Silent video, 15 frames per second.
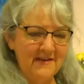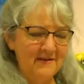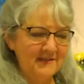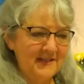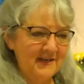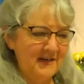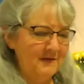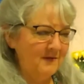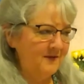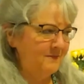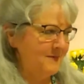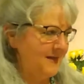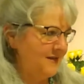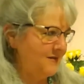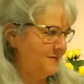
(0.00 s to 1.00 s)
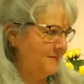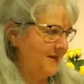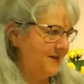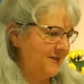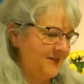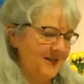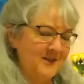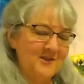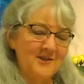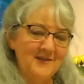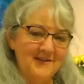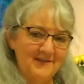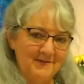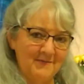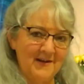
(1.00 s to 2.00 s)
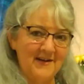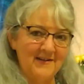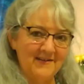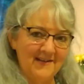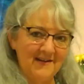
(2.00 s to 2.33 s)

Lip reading: I'll carry with me in your meditation as well.